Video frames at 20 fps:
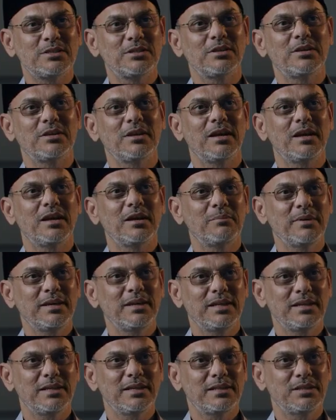the
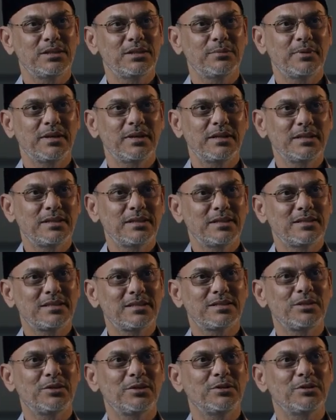Ahmadiyyat Jamaat
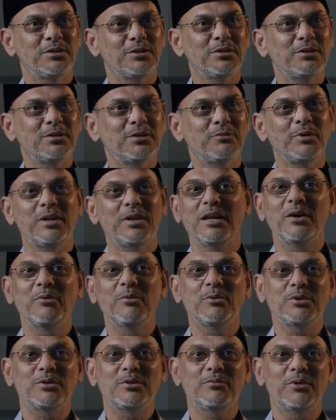started when I
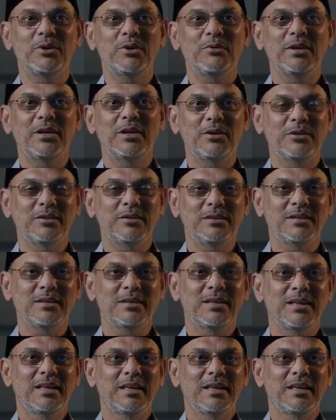was very young.